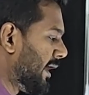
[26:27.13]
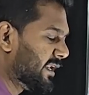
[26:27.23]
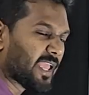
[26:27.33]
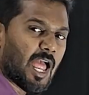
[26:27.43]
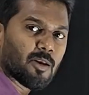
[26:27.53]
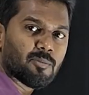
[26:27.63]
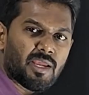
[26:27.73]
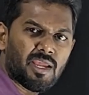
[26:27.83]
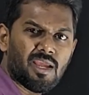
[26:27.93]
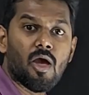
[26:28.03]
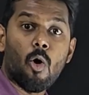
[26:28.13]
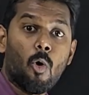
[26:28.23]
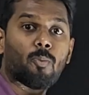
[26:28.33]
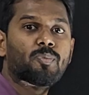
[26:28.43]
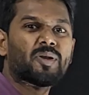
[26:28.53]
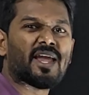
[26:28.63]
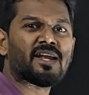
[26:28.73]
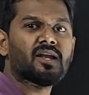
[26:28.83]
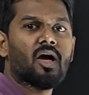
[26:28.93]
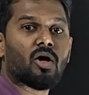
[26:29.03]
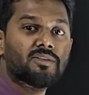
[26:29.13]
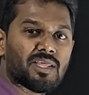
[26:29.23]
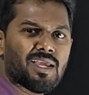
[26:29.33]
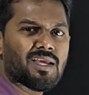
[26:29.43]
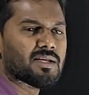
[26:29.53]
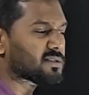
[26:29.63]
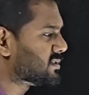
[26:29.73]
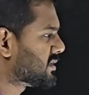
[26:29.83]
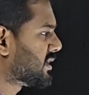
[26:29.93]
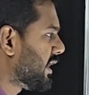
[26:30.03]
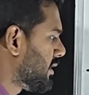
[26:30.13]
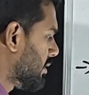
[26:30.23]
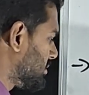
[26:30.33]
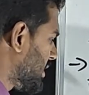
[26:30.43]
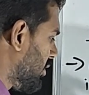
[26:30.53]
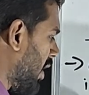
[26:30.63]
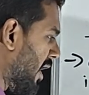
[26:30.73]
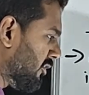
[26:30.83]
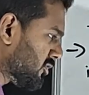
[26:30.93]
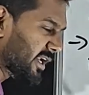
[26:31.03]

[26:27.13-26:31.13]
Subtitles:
It can be obtained on the screen. See, you have to